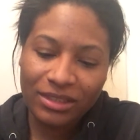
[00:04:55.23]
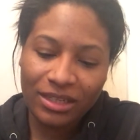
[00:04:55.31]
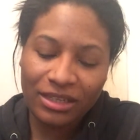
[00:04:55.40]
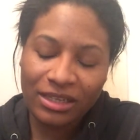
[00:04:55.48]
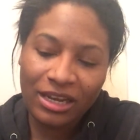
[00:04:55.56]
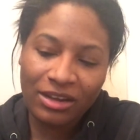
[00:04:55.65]

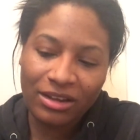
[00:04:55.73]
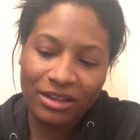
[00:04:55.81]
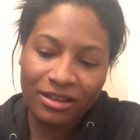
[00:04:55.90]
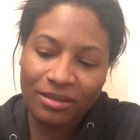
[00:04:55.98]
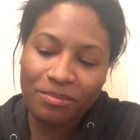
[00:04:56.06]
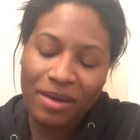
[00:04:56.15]
Uh,
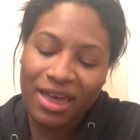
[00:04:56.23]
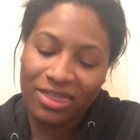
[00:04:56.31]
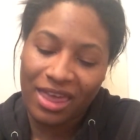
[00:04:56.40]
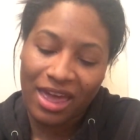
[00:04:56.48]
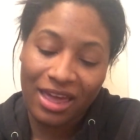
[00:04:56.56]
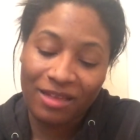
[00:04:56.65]
by
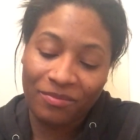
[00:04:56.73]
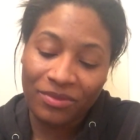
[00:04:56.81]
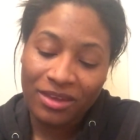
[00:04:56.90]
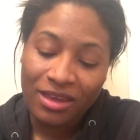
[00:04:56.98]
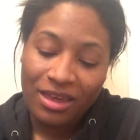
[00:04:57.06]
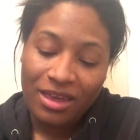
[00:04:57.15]
that.
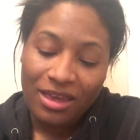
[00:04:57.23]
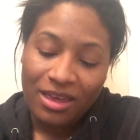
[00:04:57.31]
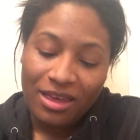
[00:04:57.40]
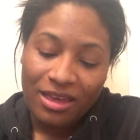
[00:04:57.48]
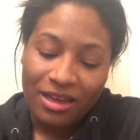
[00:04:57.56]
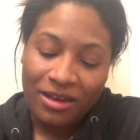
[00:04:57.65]

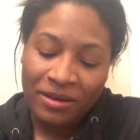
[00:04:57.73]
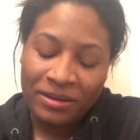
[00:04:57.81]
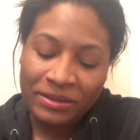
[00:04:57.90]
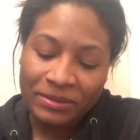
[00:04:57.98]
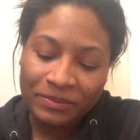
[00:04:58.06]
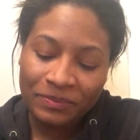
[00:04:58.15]

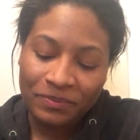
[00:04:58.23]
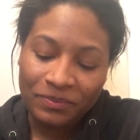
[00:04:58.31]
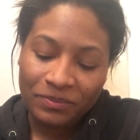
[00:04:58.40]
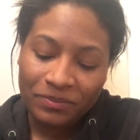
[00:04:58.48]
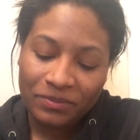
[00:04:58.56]
Um,